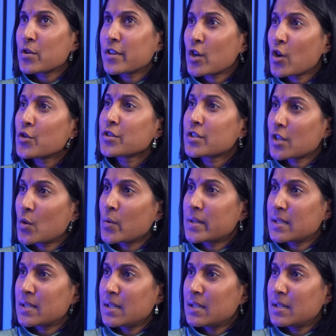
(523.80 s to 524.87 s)
are the
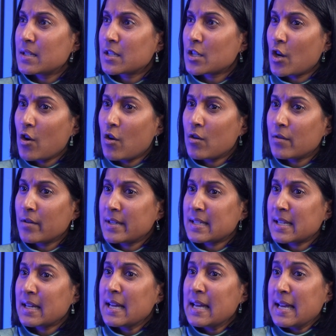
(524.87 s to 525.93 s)
consequences? Or is
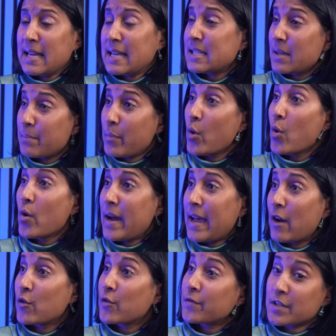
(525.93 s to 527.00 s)
it poor
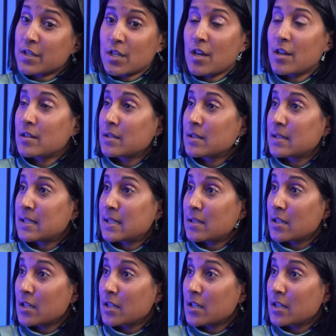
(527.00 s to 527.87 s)
health for certain